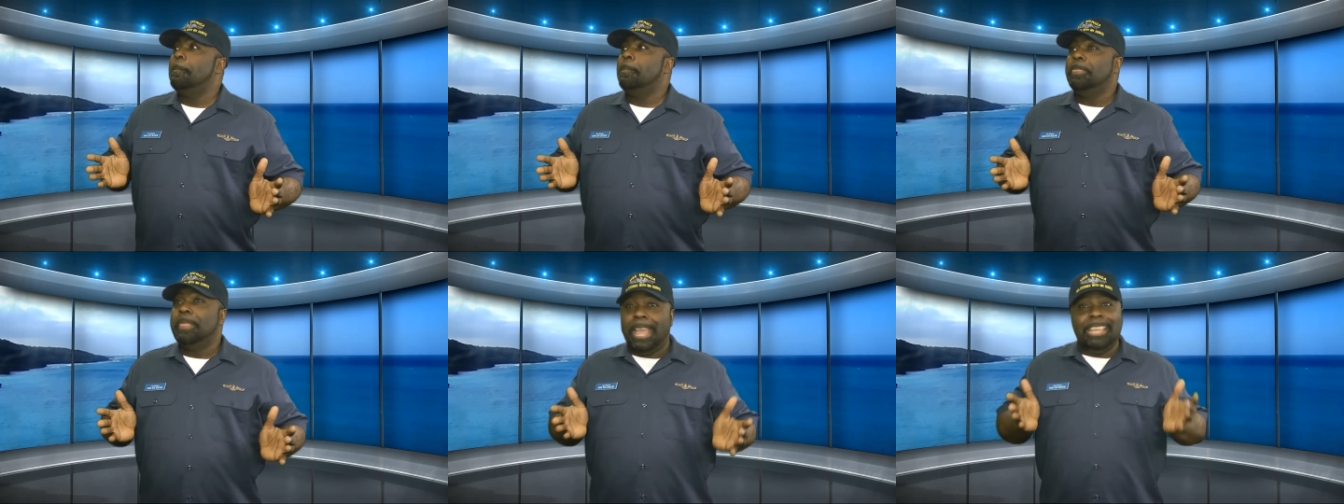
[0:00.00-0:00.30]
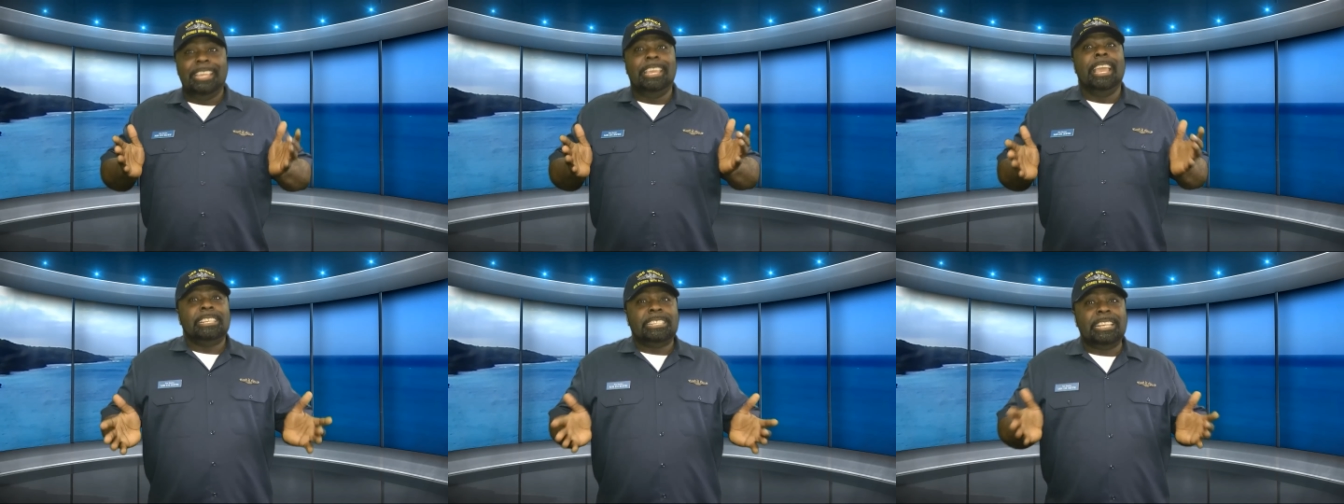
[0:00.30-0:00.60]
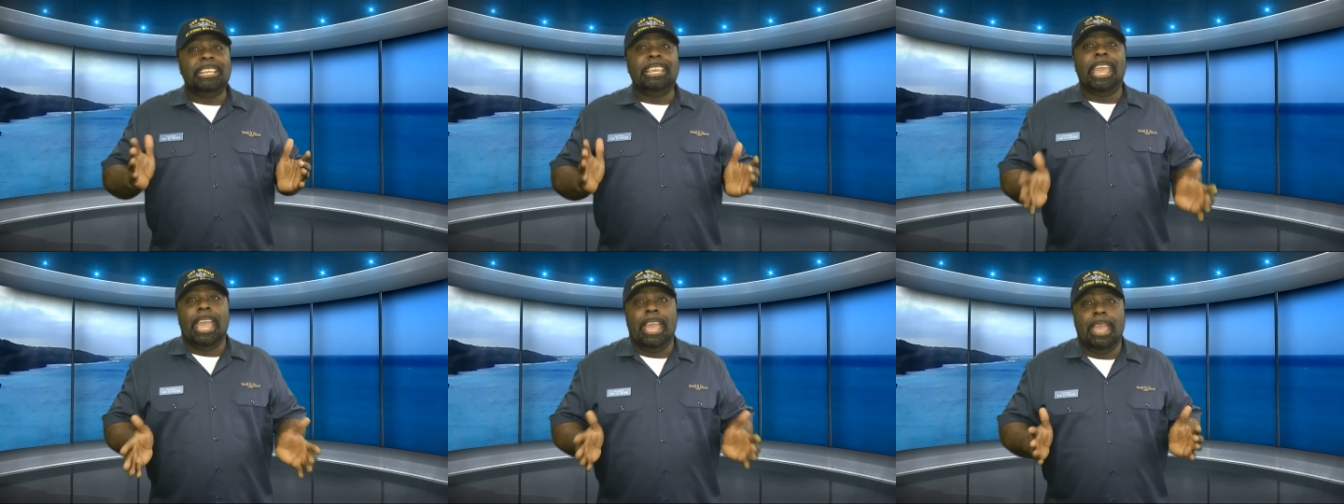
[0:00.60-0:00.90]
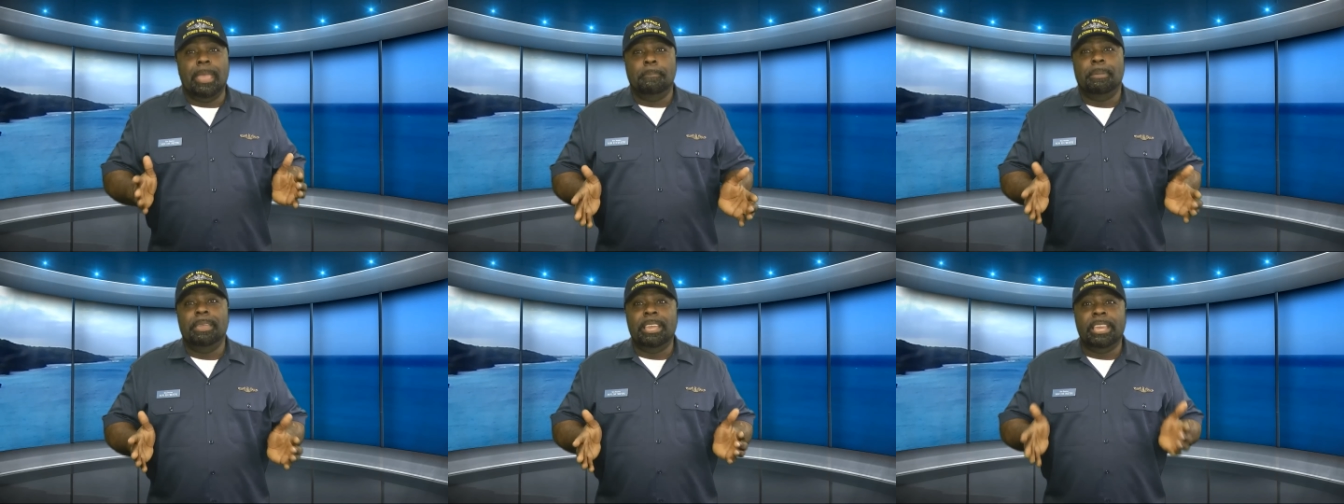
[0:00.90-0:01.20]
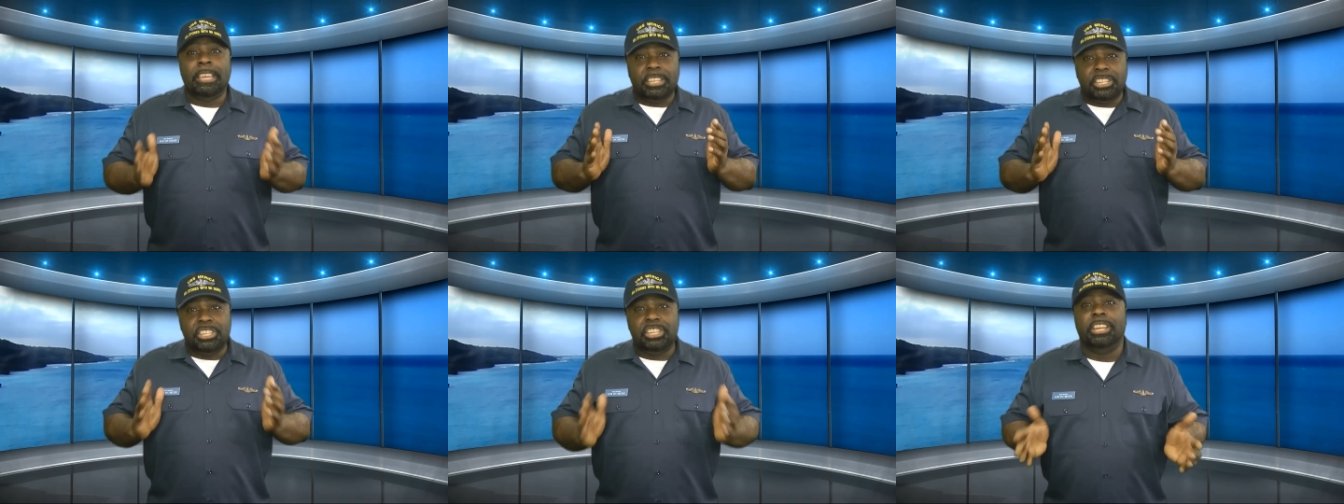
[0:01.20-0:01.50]
that yes, it can be
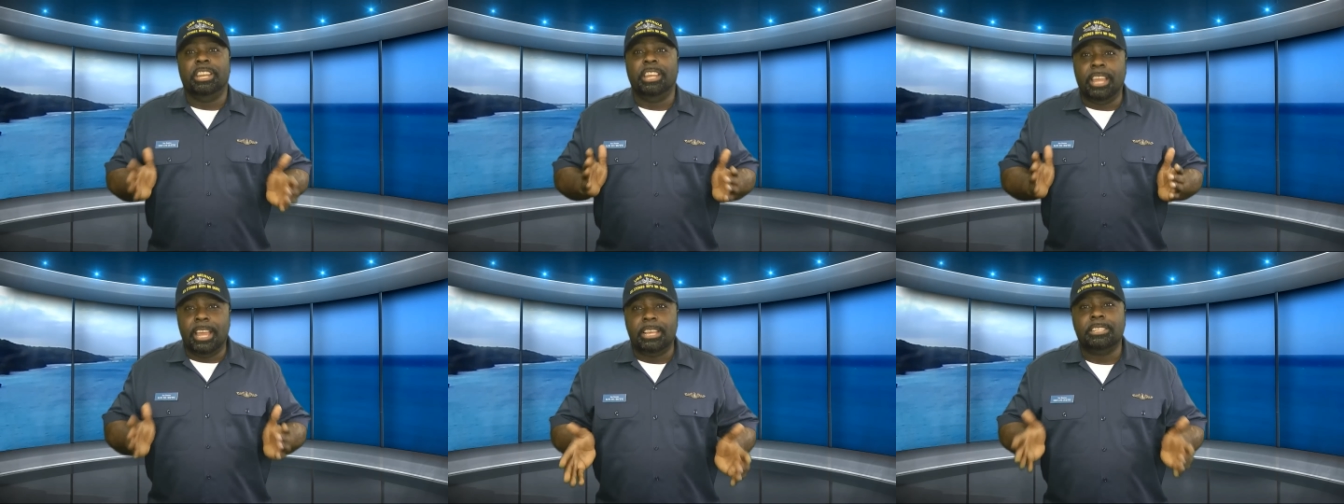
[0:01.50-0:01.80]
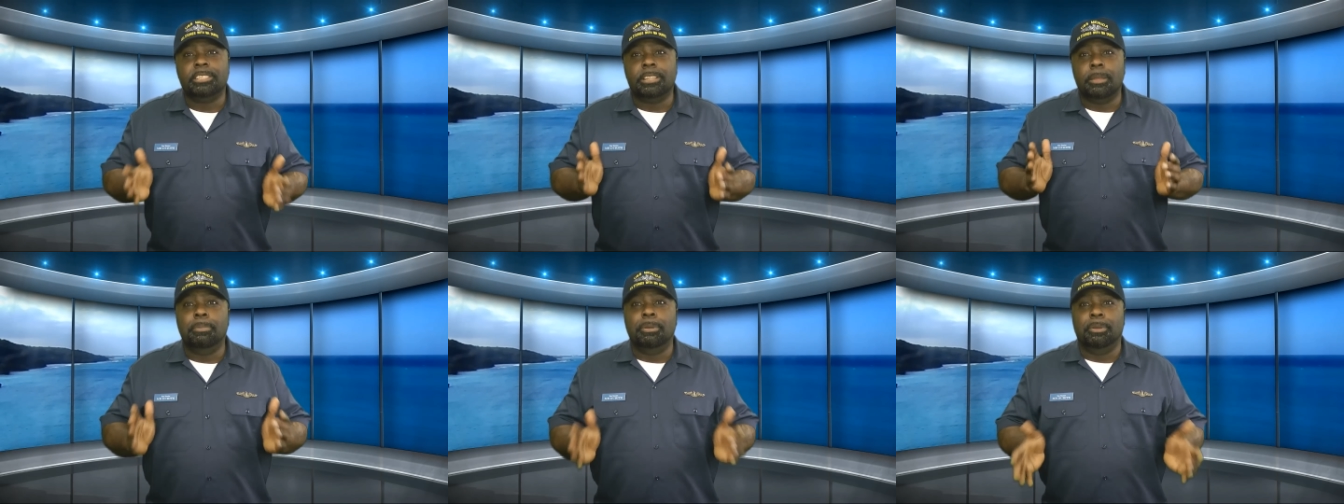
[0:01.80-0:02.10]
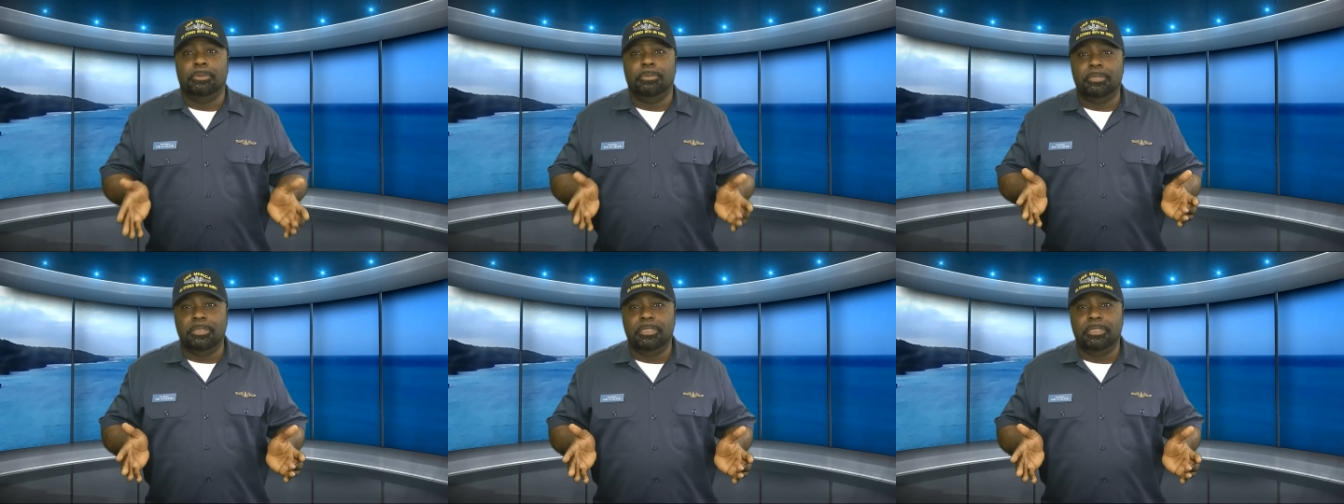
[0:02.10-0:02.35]
as shitty as the boat.